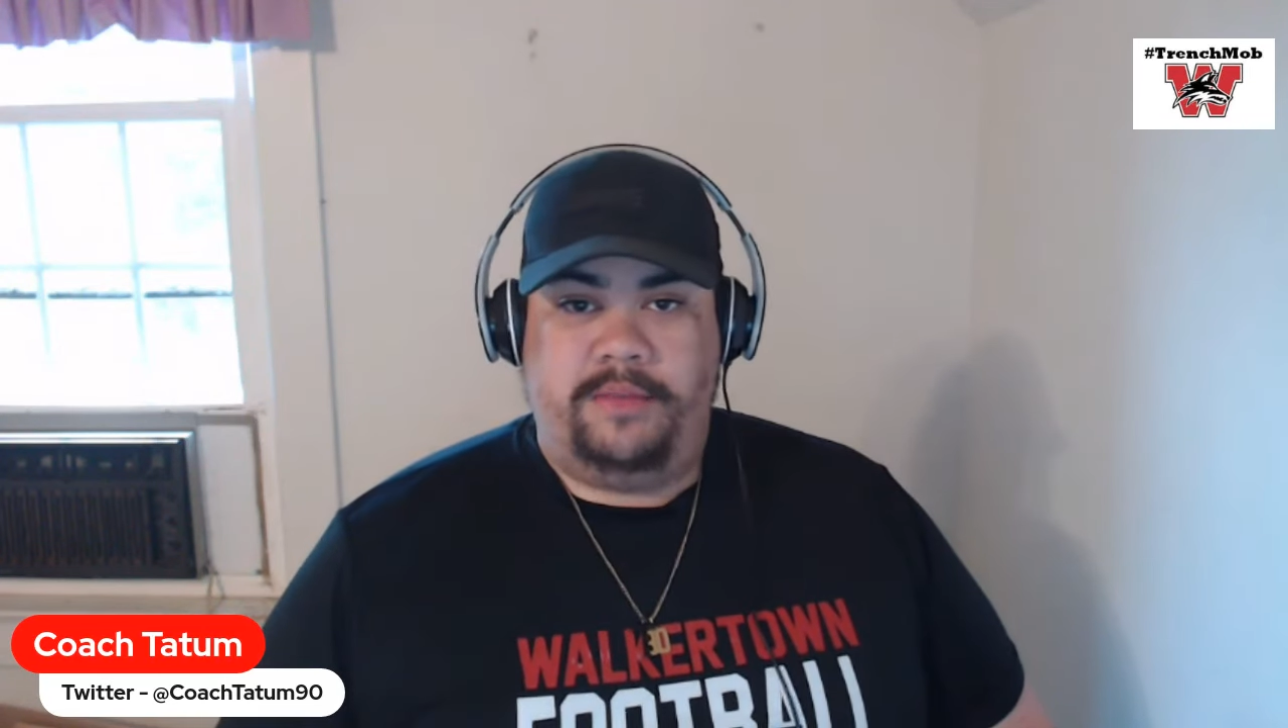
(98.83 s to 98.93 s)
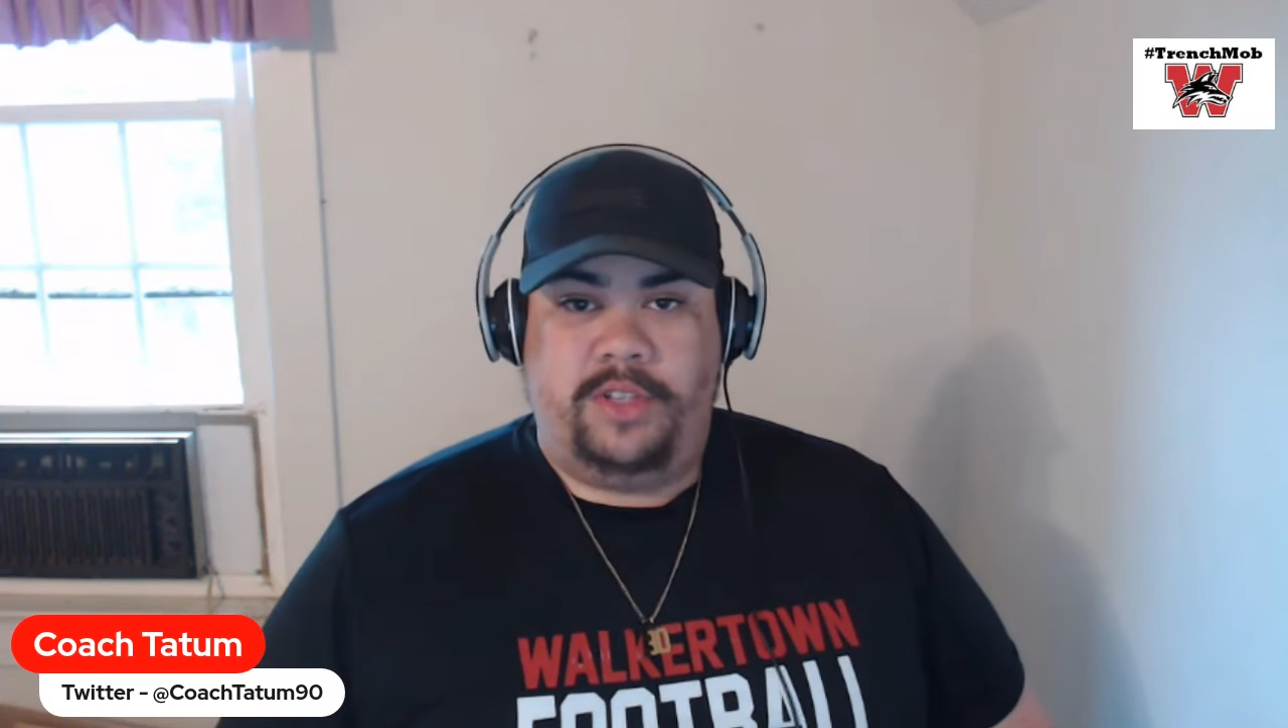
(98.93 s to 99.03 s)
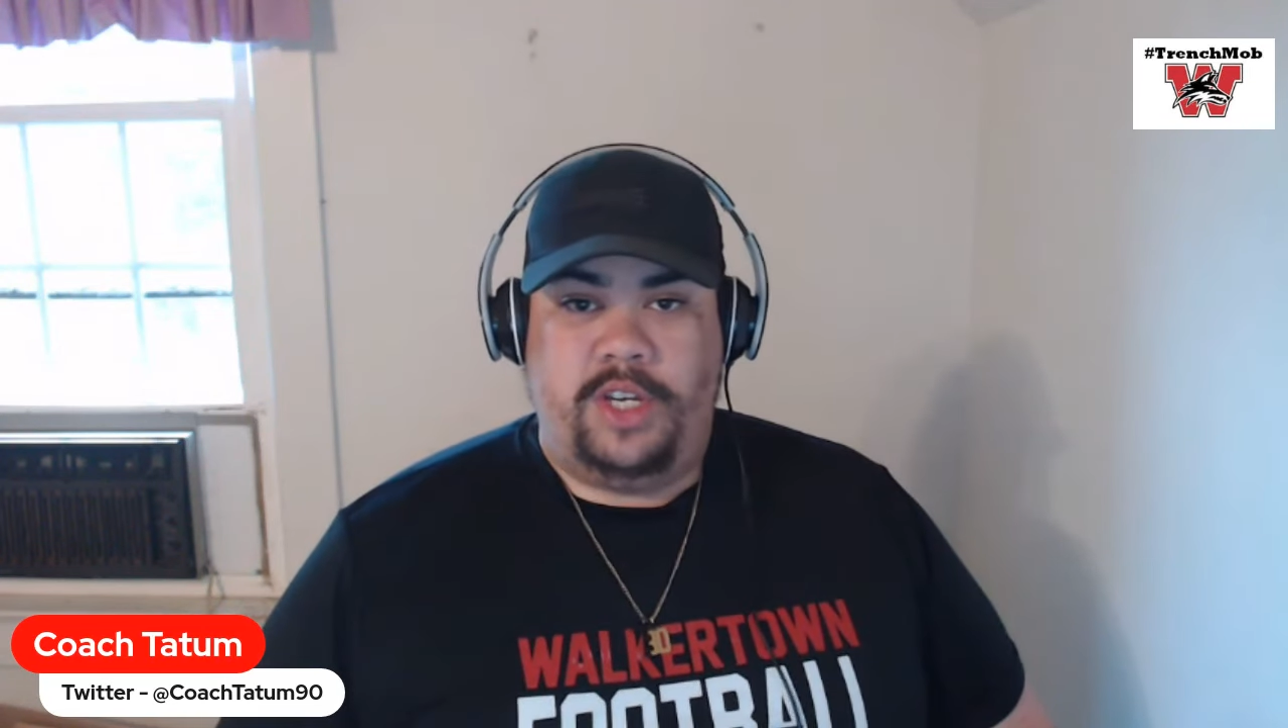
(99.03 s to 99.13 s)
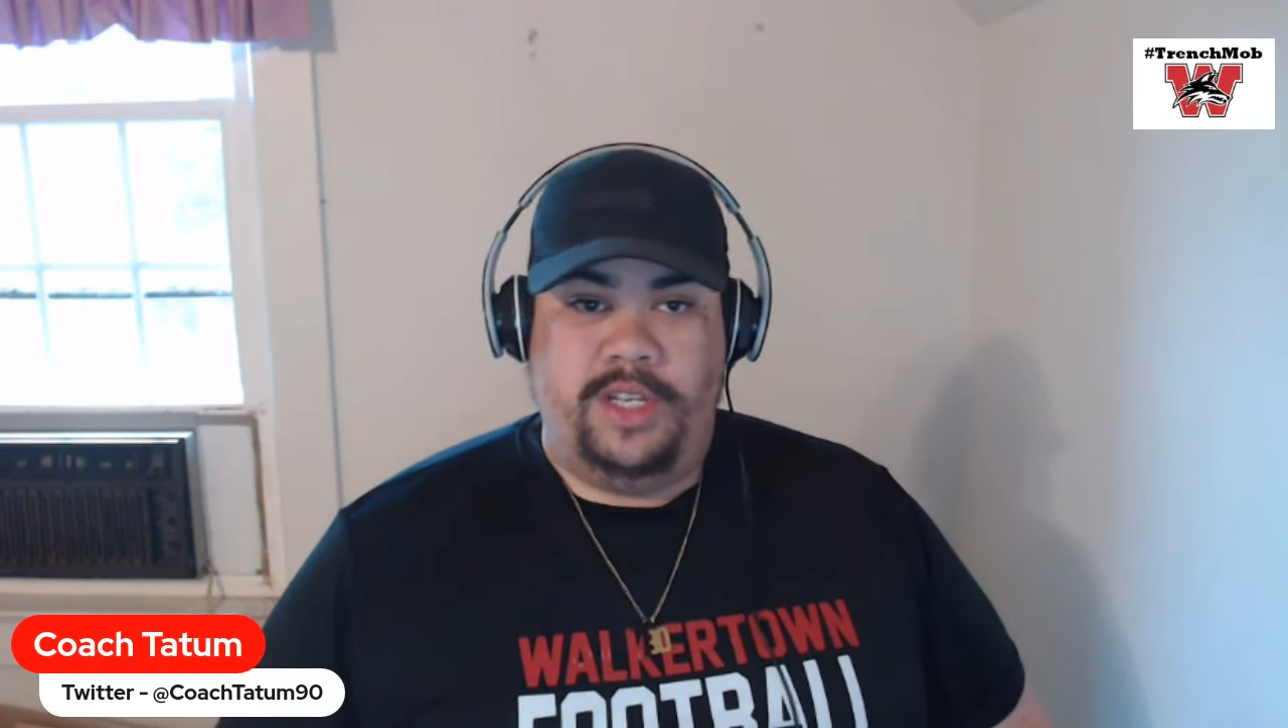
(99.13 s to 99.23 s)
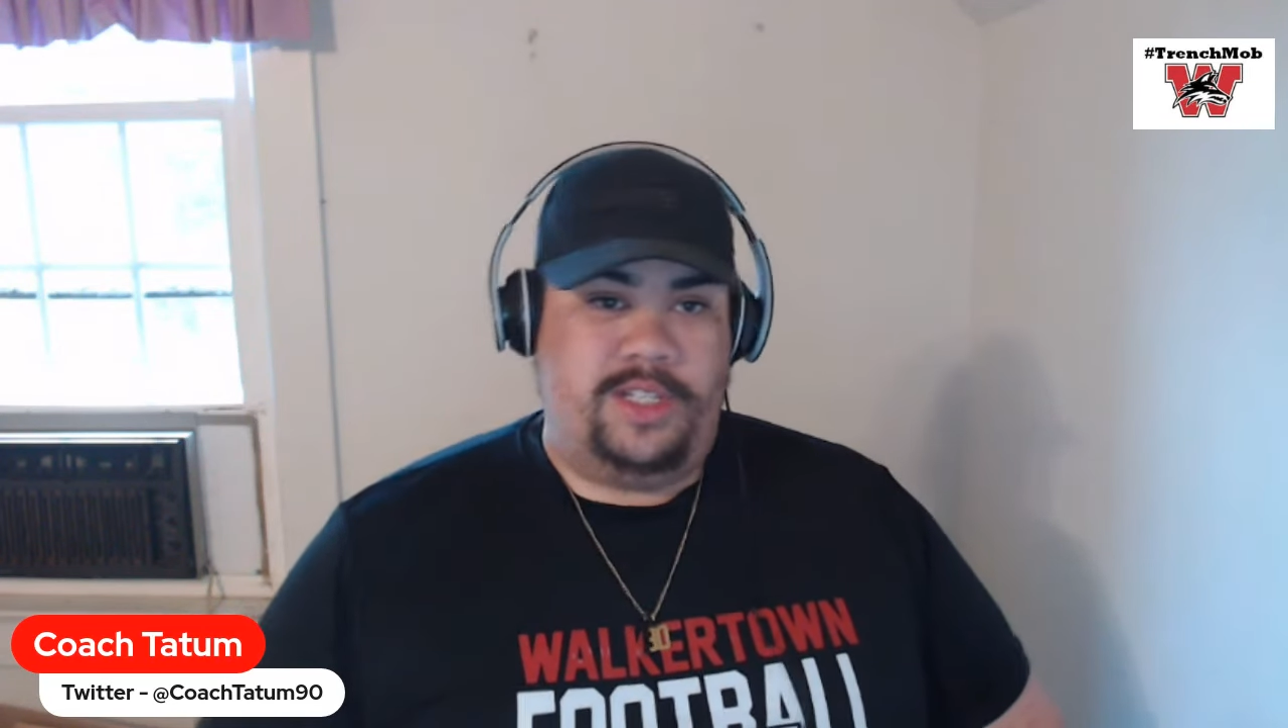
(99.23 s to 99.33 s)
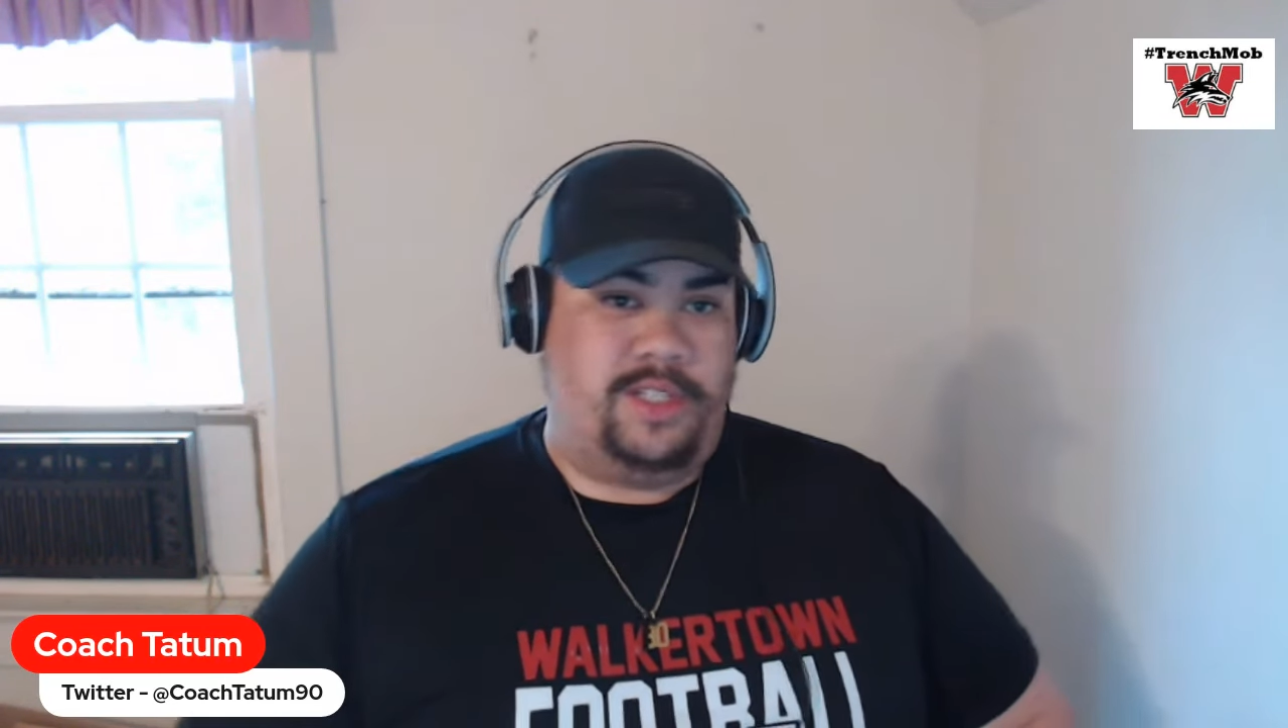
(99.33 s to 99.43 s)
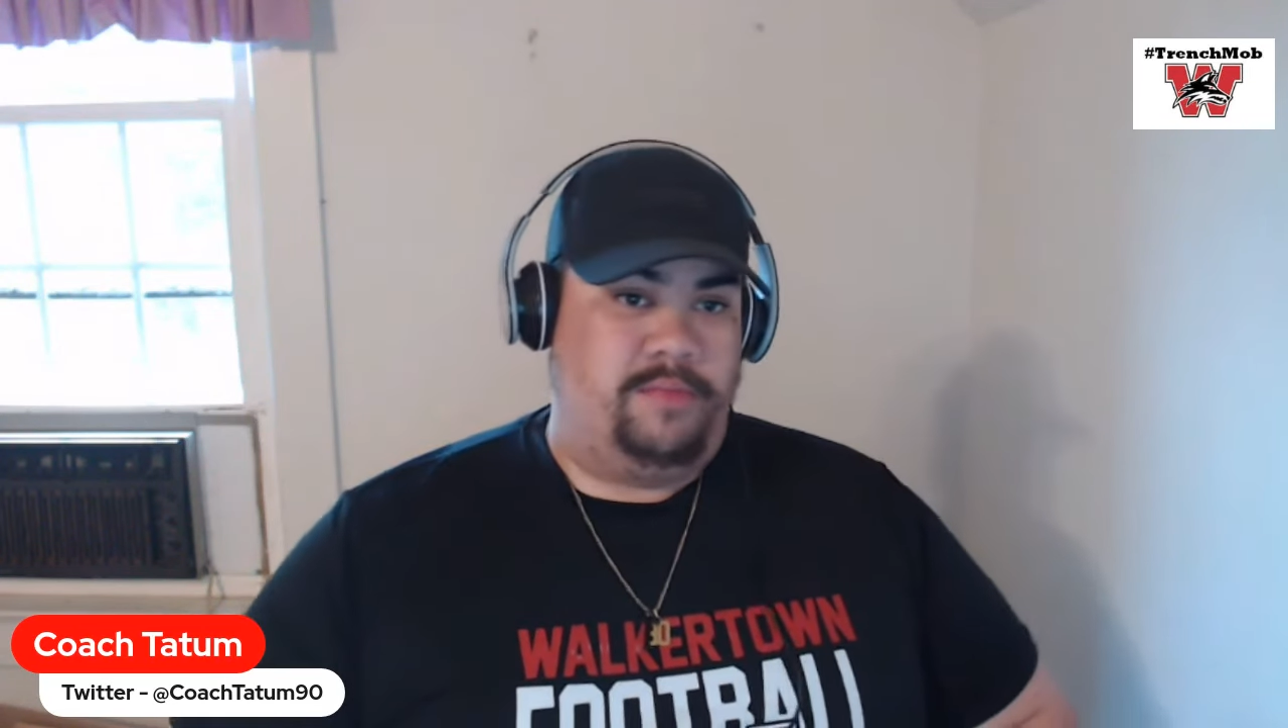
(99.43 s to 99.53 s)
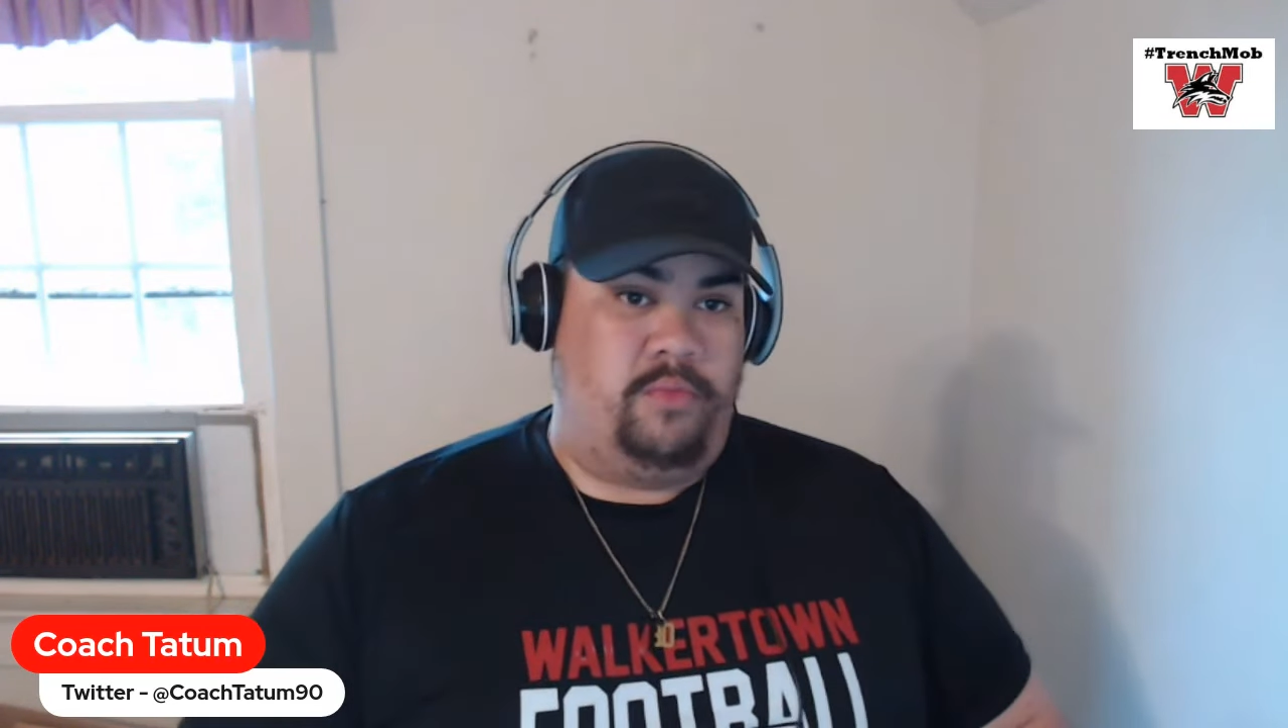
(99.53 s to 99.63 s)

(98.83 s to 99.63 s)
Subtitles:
because